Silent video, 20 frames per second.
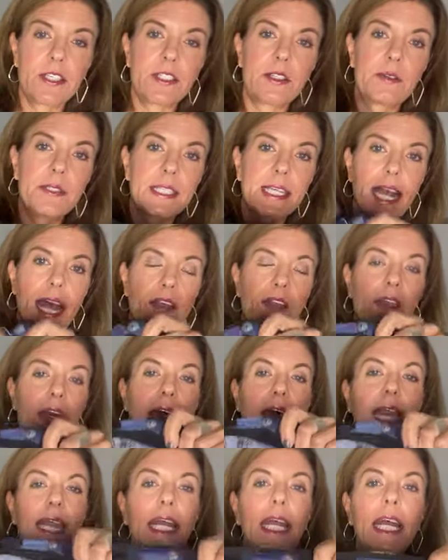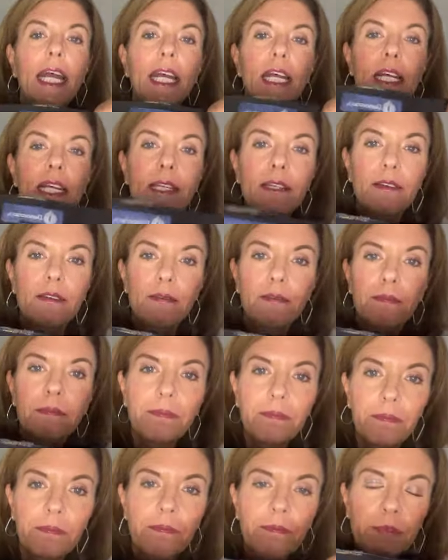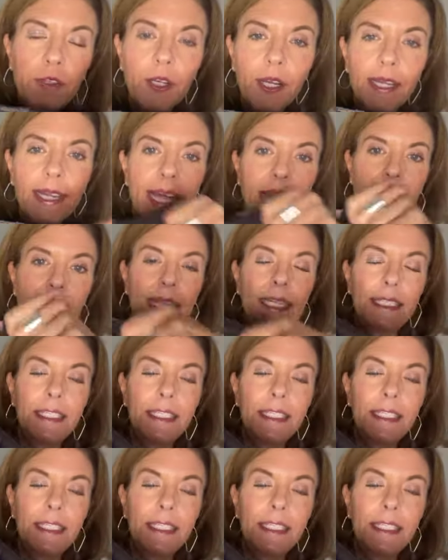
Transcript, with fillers: So it's got that. Look at that.